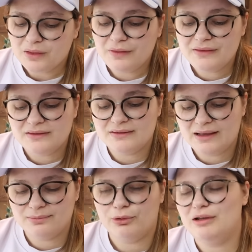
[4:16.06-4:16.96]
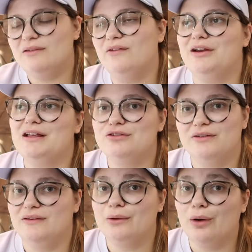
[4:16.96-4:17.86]
Then this next point is a very
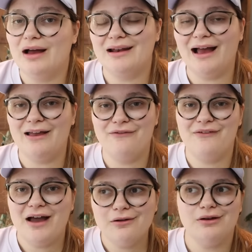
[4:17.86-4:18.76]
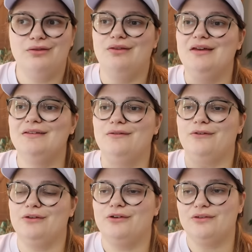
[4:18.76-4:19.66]
interesting one. I found this
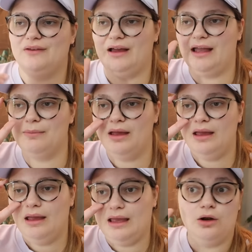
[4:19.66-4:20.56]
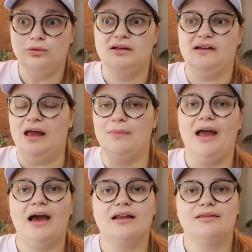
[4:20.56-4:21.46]
for the first time and only time
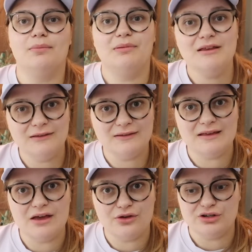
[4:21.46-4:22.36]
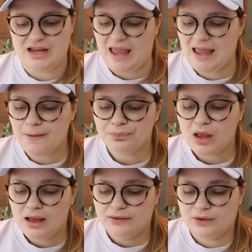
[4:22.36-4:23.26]
at the bins the other day.
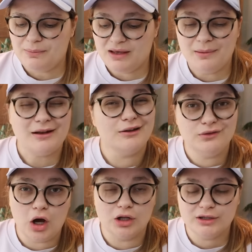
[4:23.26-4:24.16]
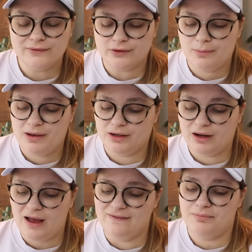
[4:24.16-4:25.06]
So I paid about a dollar for a
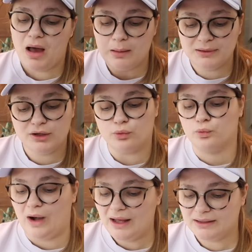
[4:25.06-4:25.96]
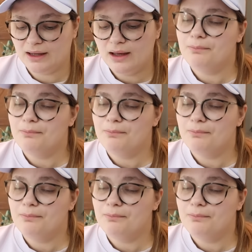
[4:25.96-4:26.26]
pair of Public Rec